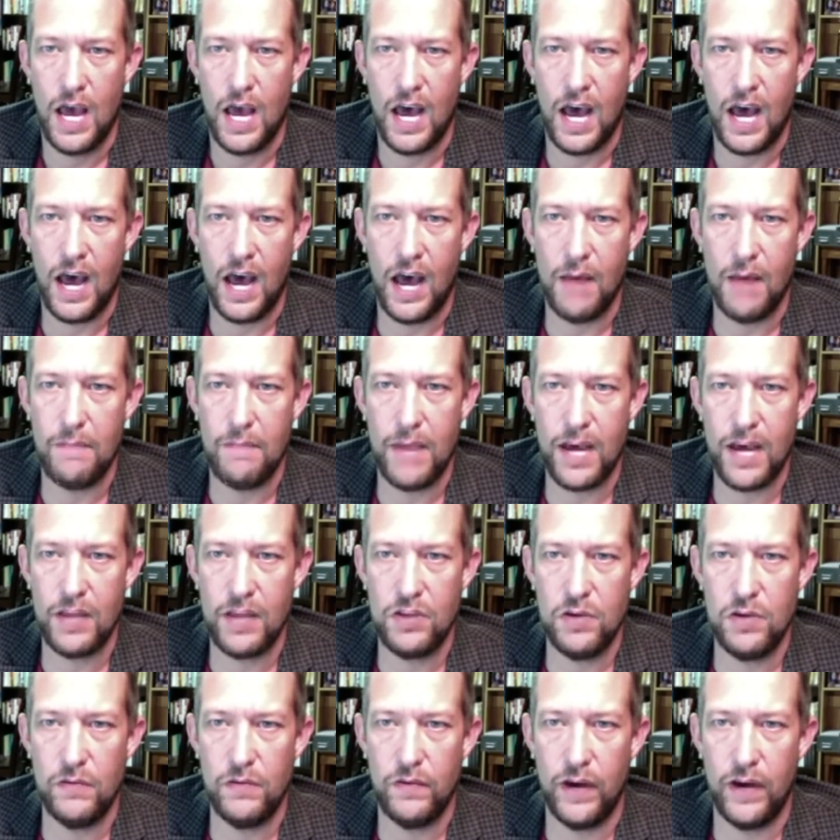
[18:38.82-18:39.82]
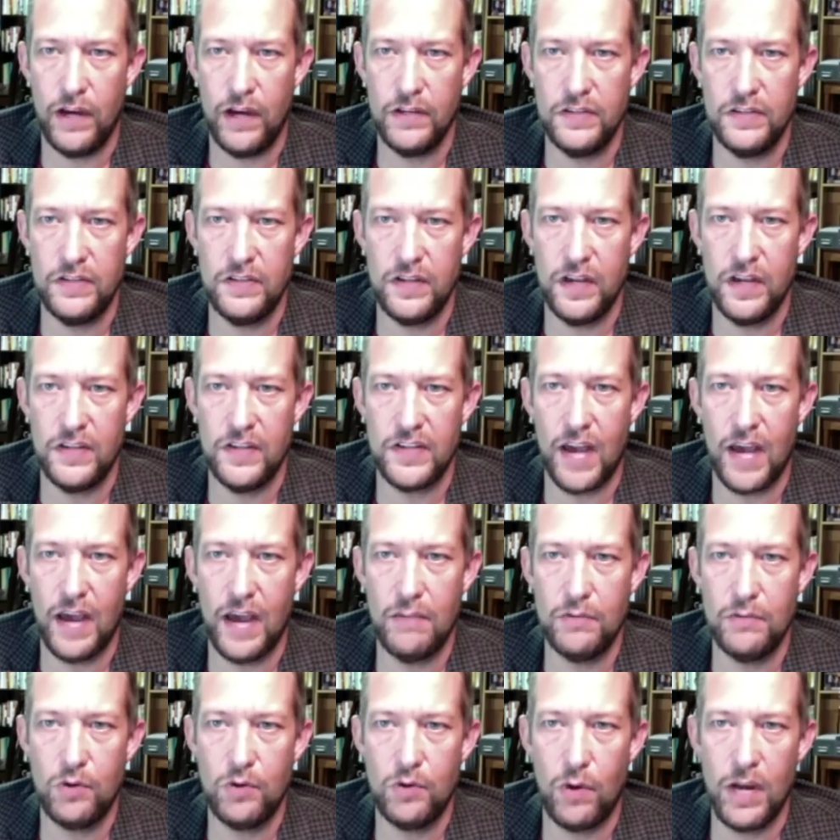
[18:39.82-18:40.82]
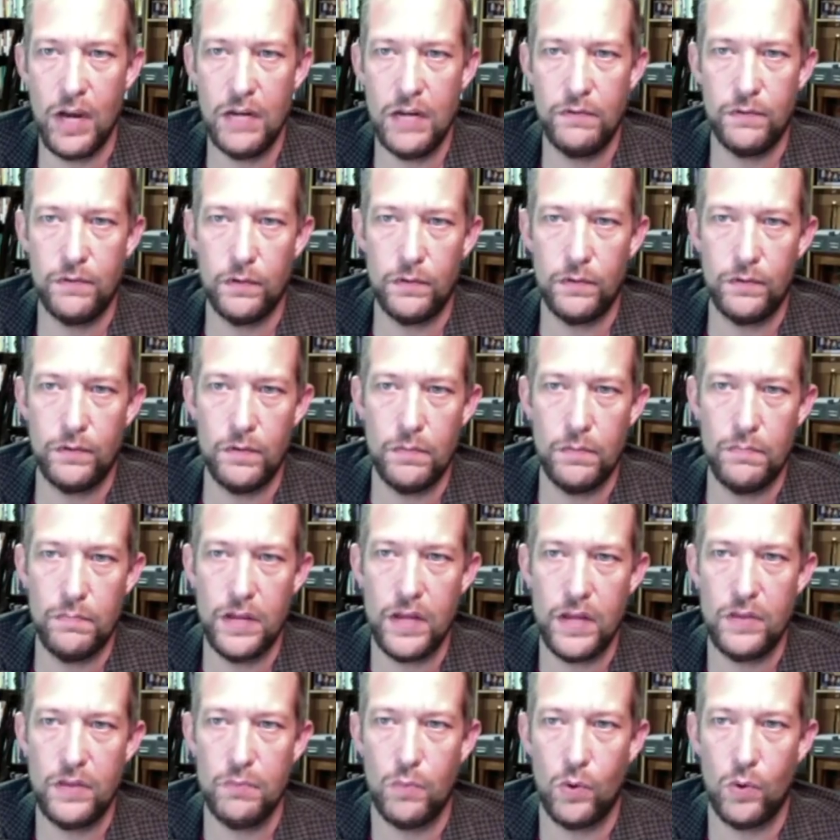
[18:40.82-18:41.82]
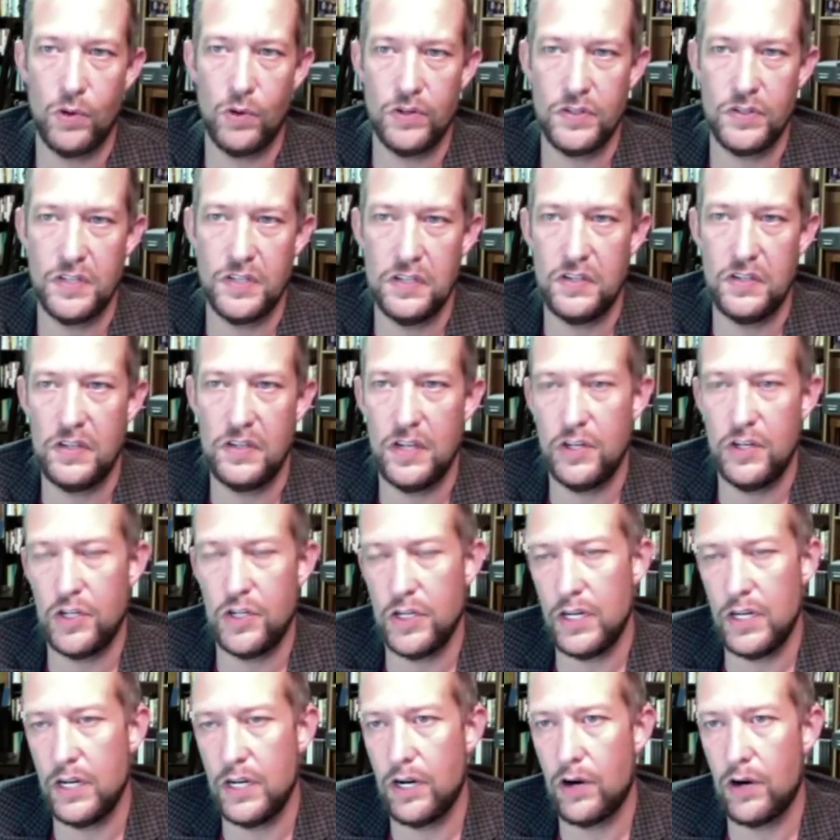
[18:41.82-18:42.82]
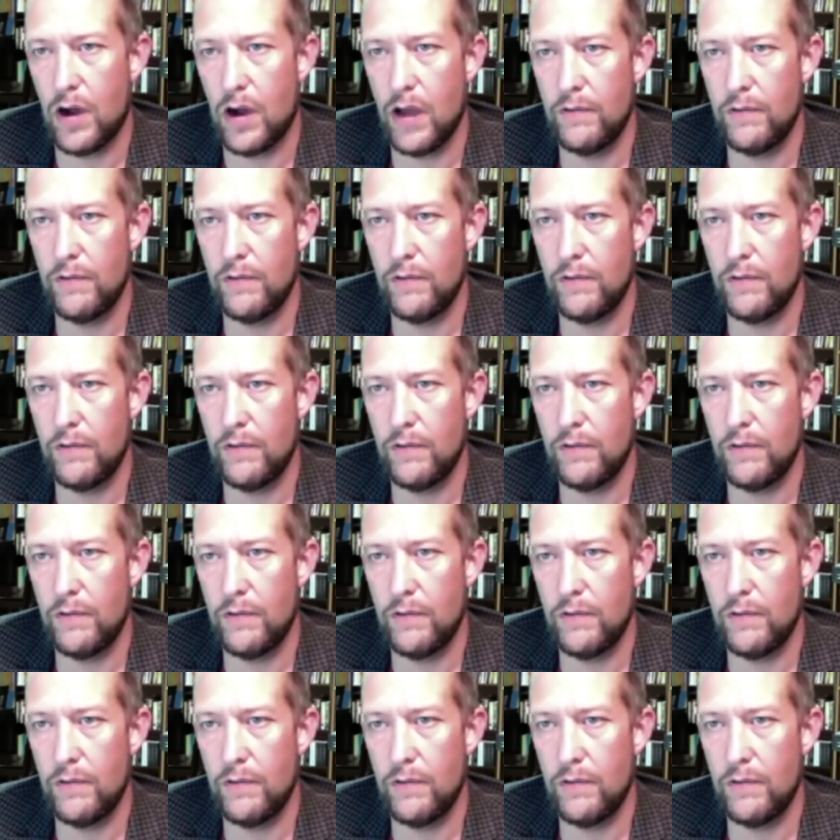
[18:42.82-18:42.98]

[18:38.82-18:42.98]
Matthew Vine says, I'm grateful for Beth Moore's decision here.